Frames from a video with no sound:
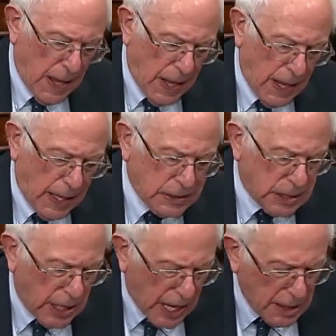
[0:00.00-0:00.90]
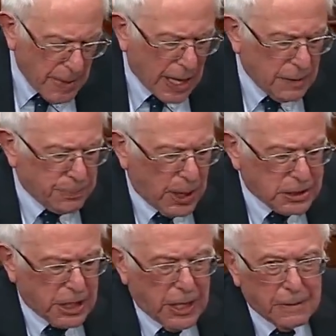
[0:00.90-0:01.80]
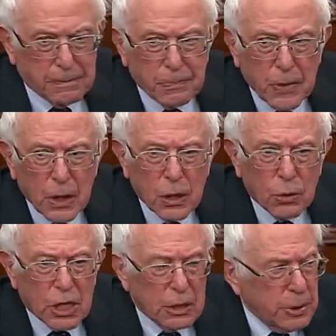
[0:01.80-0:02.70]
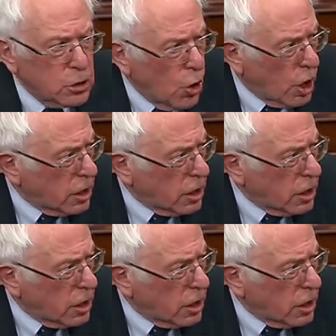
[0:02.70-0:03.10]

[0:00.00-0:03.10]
and today, Madam President, we're going to be talking